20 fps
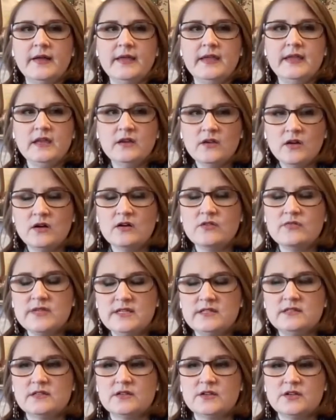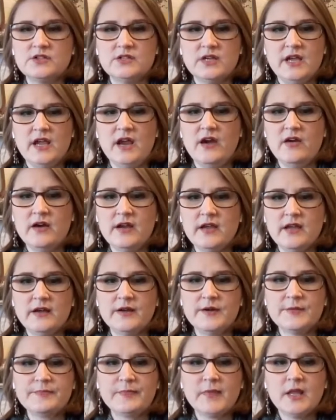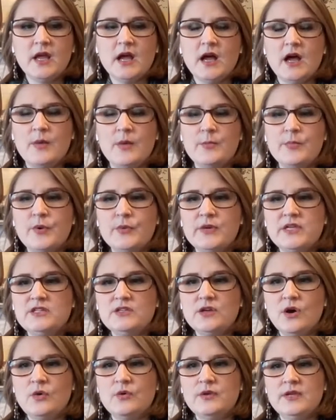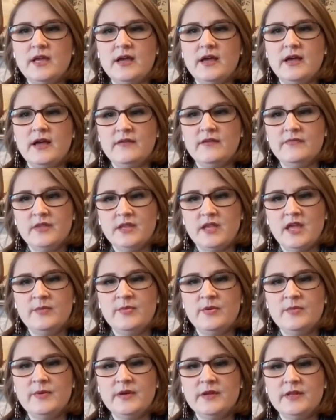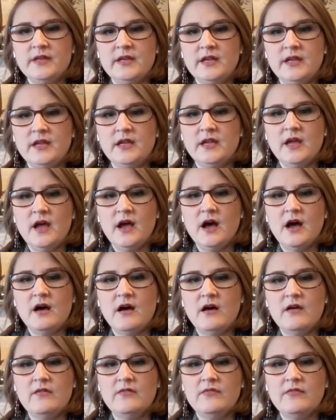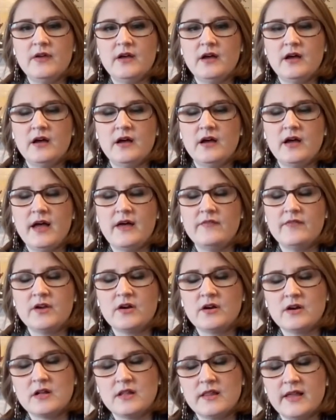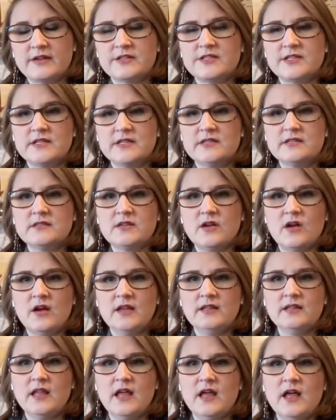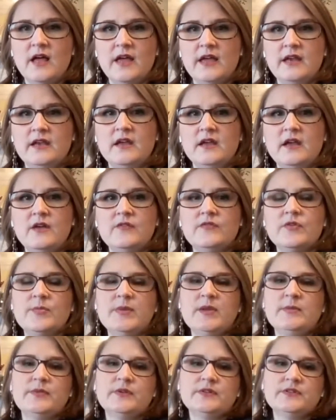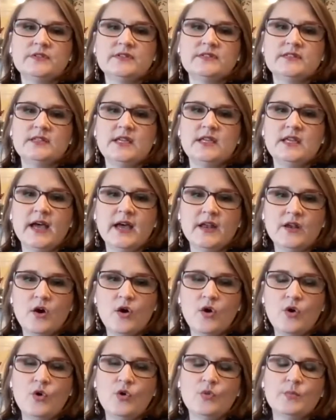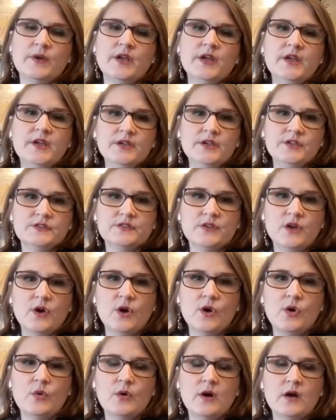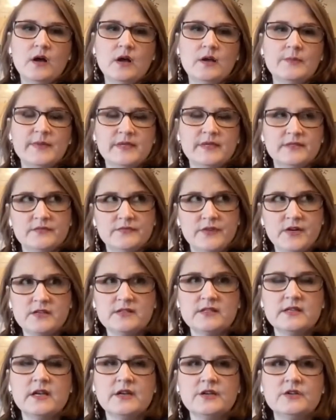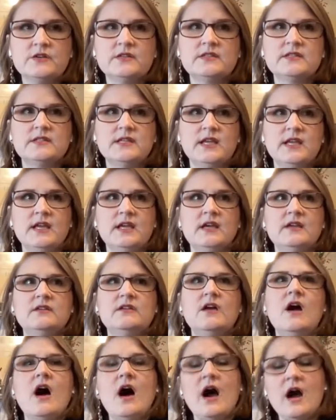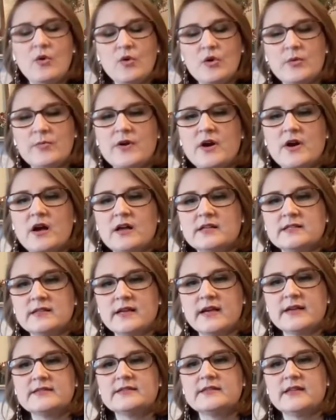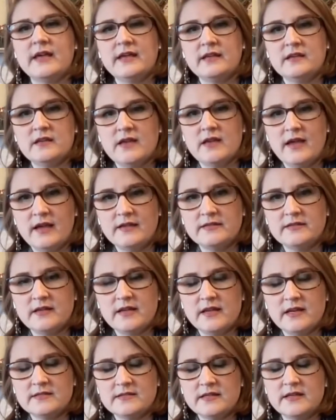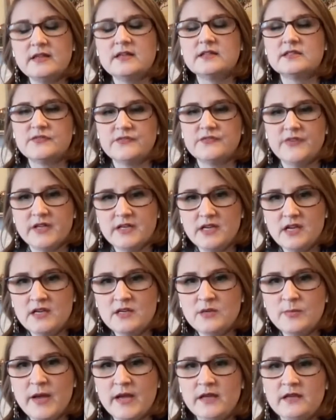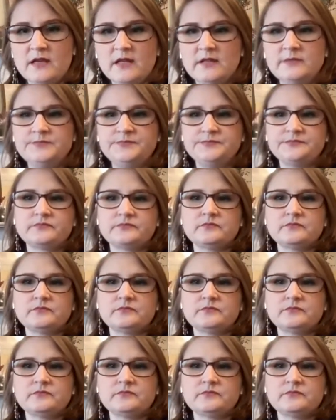in our research area, but we don't yet have the capability of having our collections online for people to see at home. So as far as I understand our process, and as Hannah said, it's funding dependent,